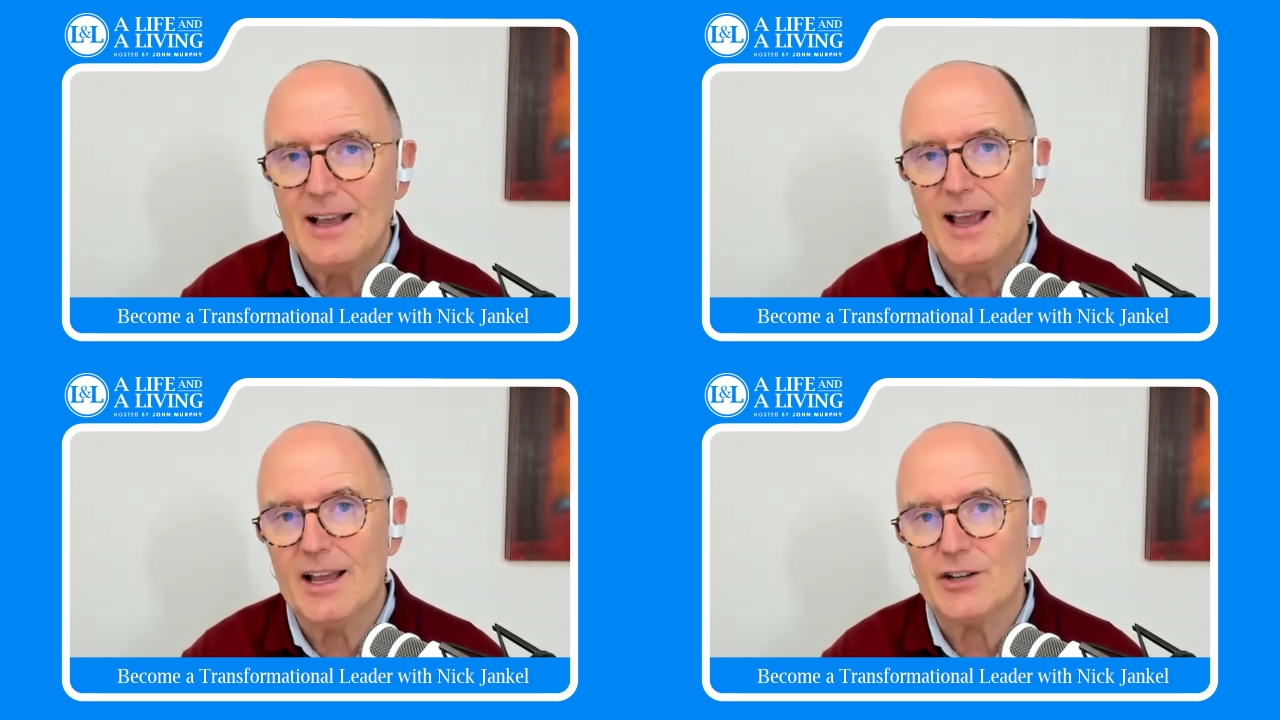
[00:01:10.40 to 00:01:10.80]

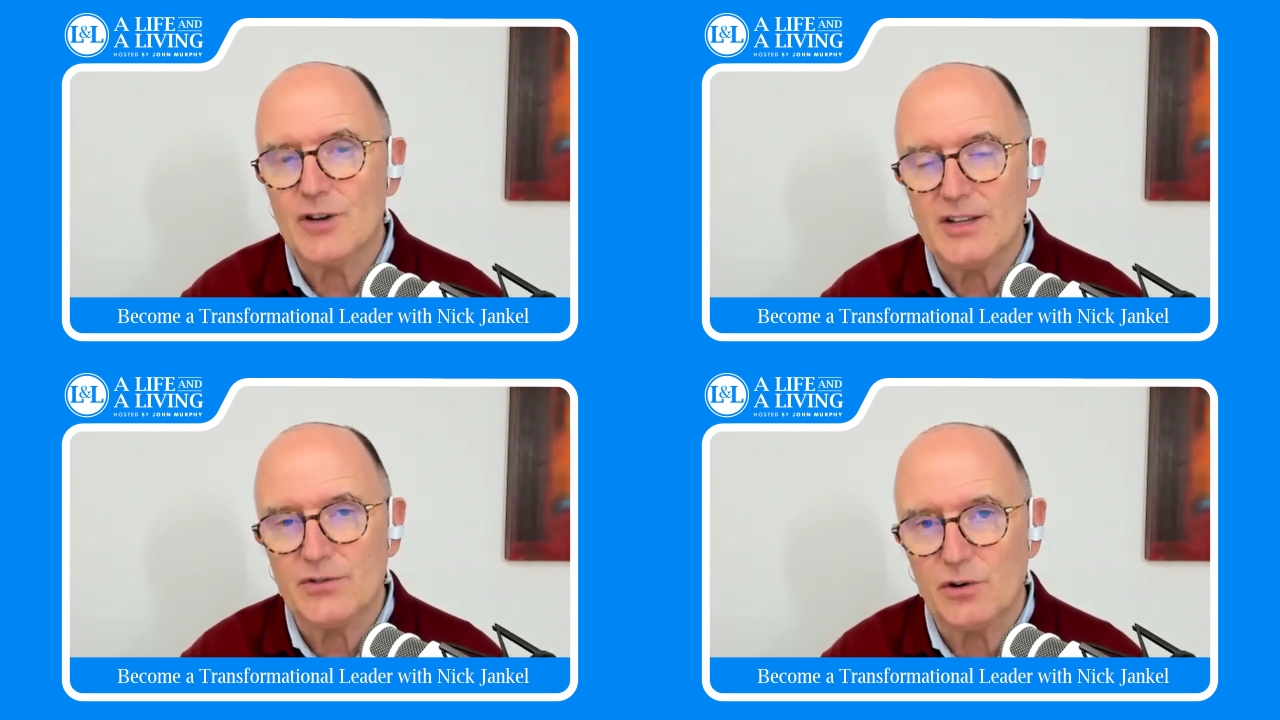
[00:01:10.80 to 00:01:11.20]

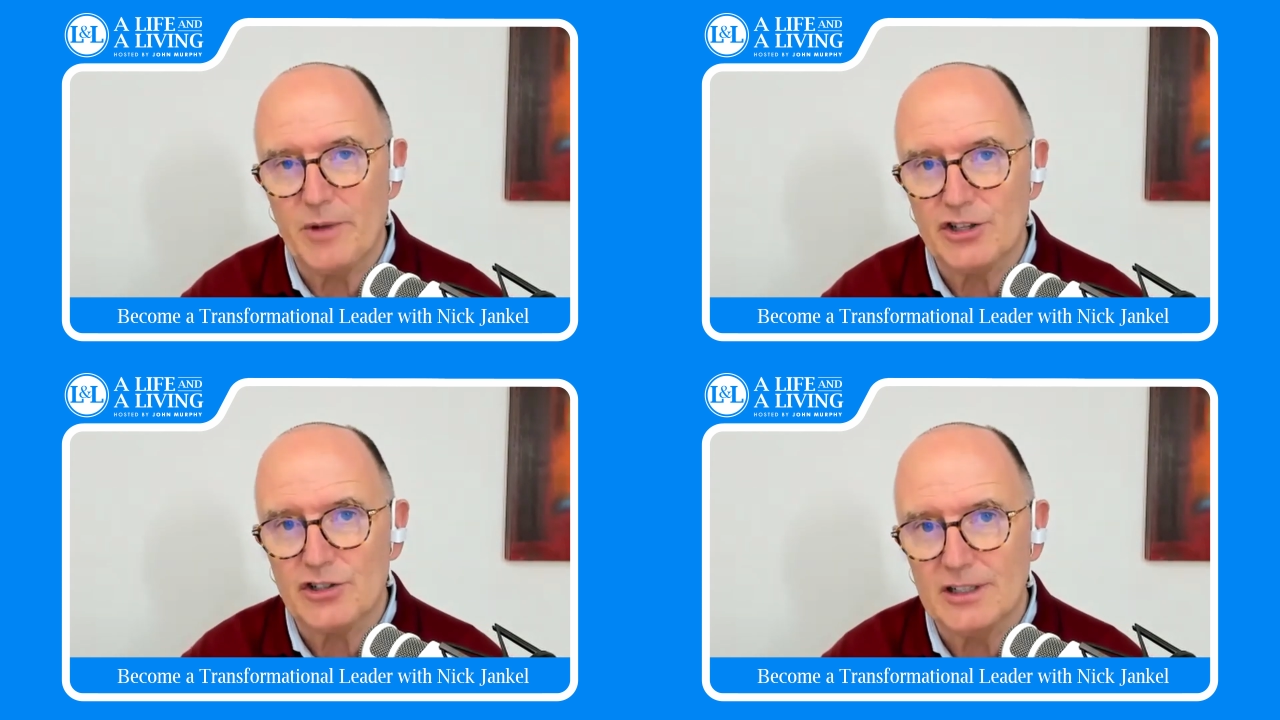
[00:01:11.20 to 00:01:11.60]

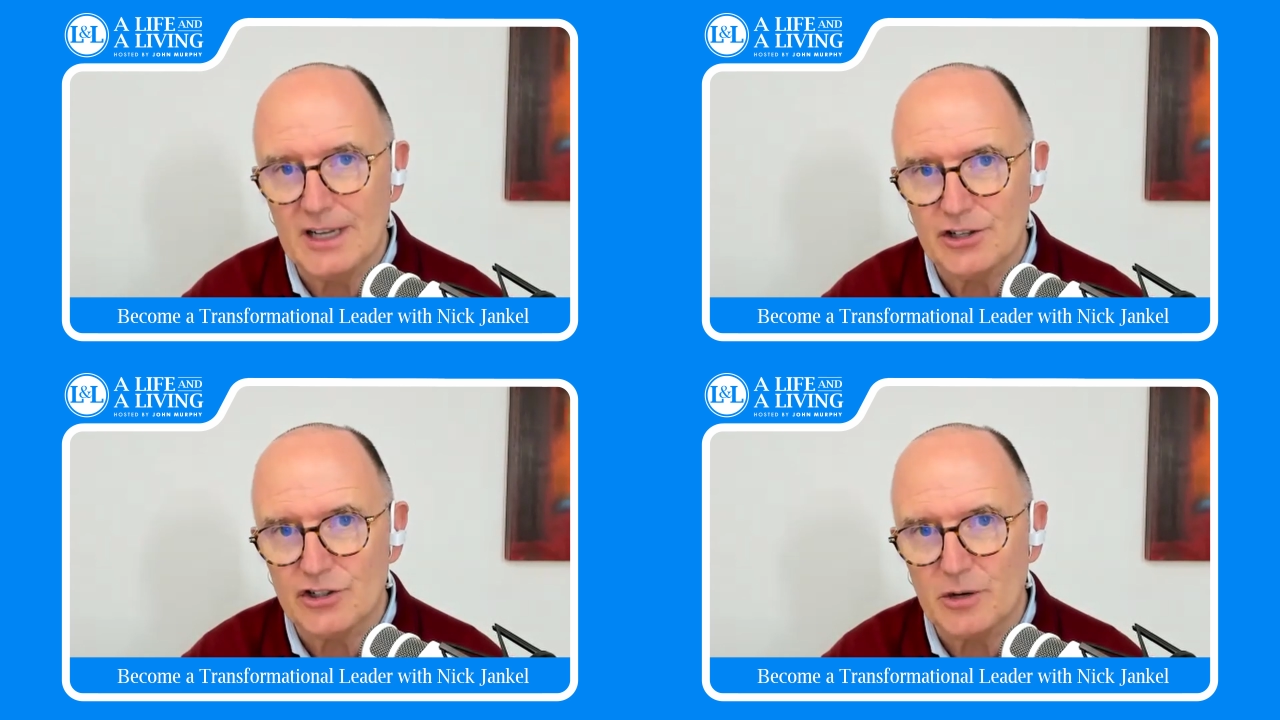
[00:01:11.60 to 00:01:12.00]
transformational
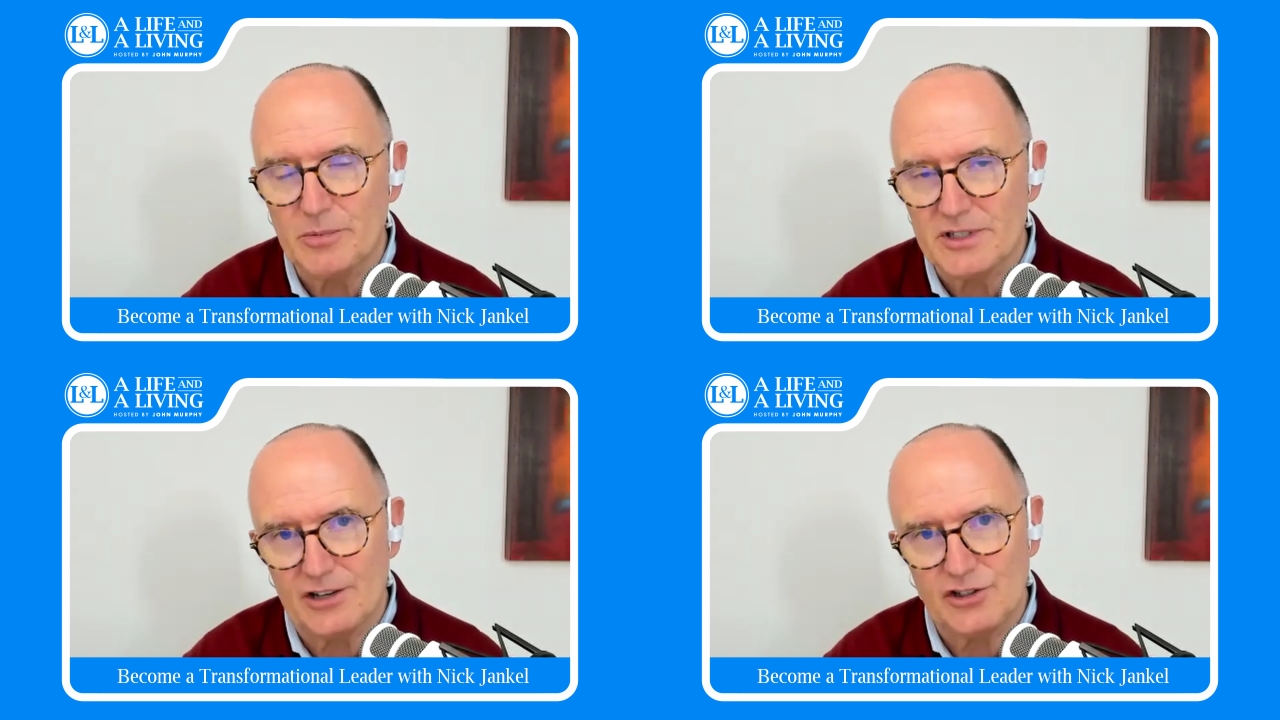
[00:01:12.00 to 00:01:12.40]
leadership
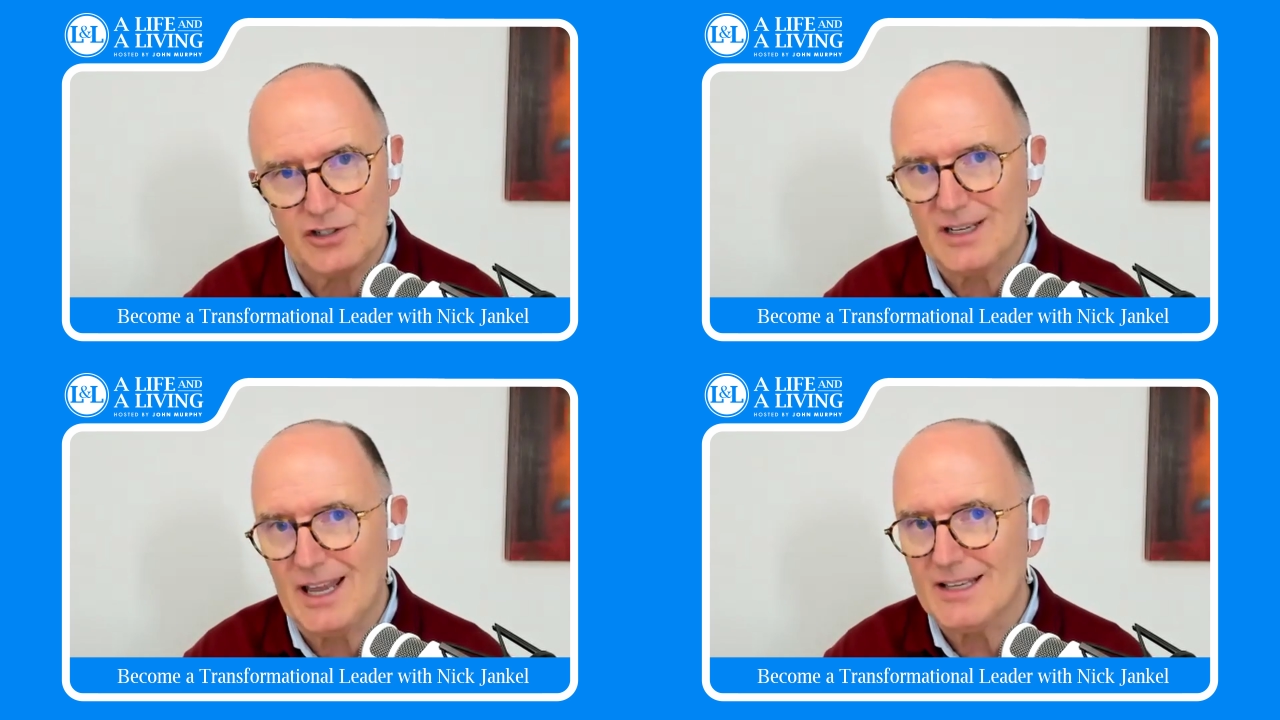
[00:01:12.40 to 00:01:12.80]
is not
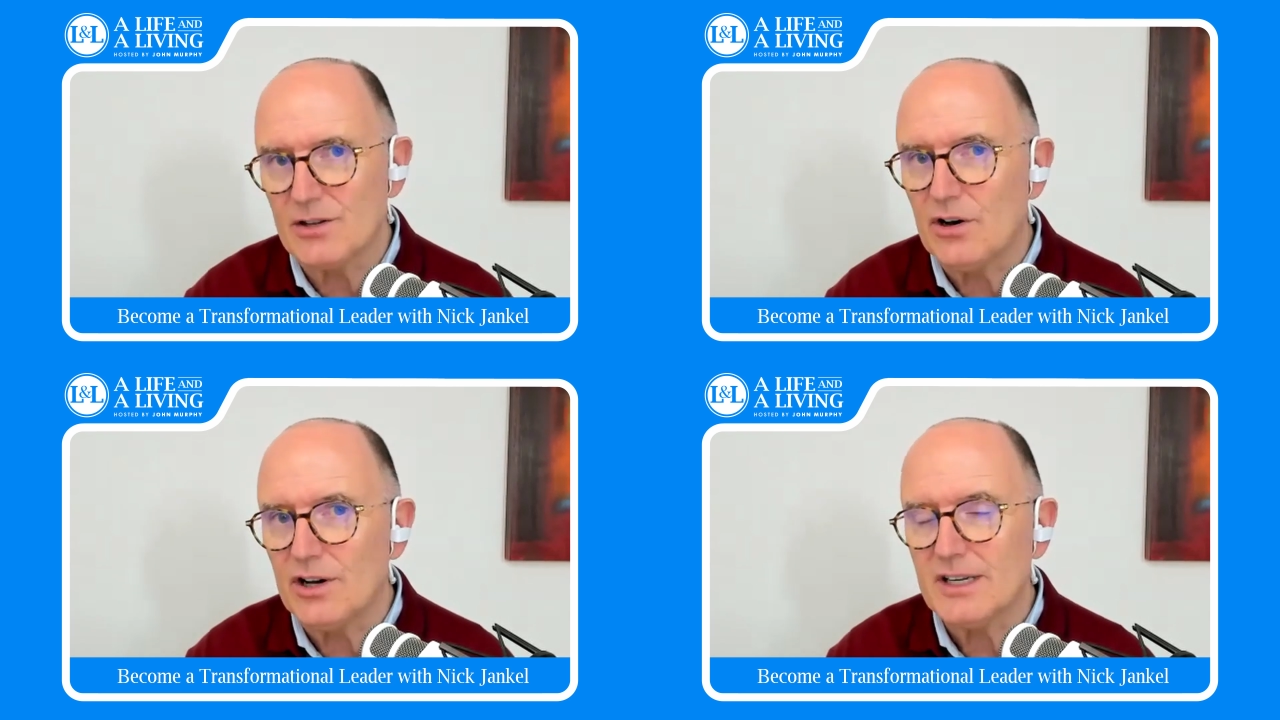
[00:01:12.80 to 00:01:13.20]
just a nice
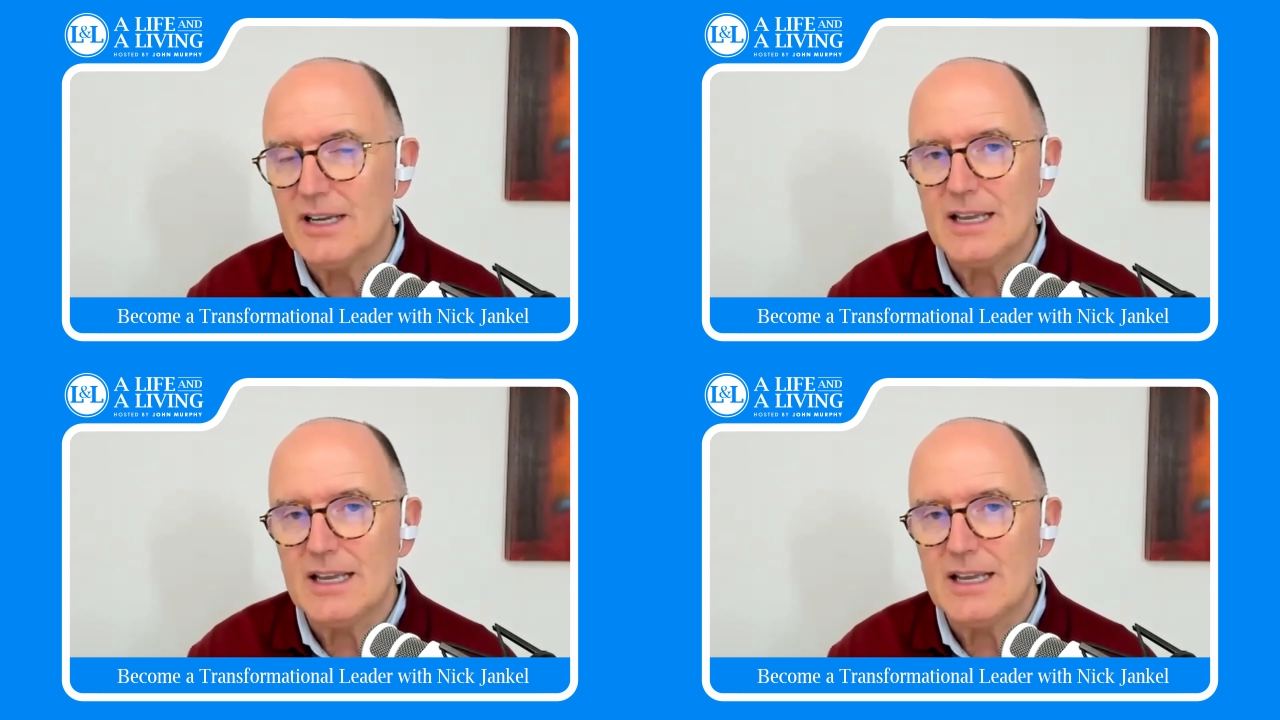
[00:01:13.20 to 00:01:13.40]
thought,